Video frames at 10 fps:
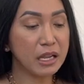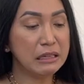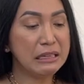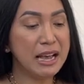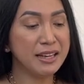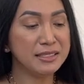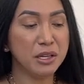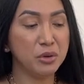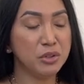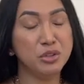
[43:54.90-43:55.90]
Yeah,
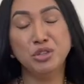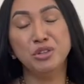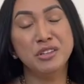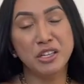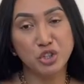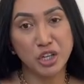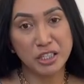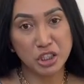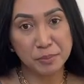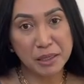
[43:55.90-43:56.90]
so you should not
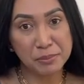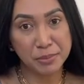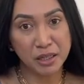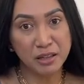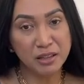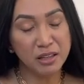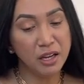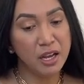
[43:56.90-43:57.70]
judge people.